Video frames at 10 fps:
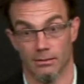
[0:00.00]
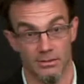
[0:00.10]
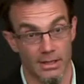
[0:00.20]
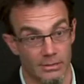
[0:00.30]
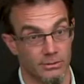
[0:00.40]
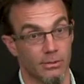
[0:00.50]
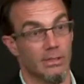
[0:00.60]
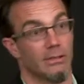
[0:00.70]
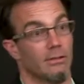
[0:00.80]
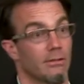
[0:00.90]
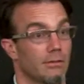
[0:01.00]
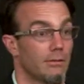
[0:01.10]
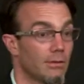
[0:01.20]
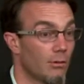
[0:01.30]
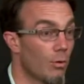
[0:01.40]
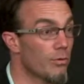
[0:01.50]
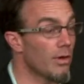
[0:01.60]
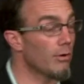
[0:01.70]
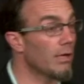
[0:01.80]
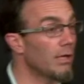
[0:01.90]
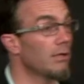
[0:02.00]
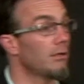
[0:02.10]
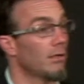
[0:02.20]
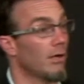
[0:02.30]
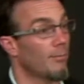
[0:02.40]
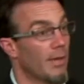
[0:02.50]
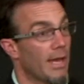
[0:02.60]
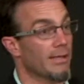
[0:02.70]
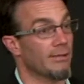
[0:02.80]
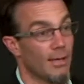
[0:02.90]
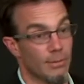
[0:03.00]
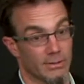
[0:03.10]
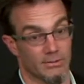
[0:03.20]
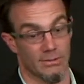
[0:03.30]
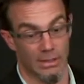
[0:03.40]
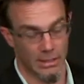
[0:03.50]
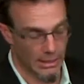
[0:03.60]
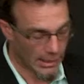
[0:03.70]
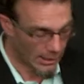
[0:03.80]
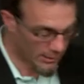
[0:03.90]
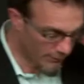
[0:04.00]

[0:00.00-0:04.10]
These guys are in it. They're, or they're in um, academics. And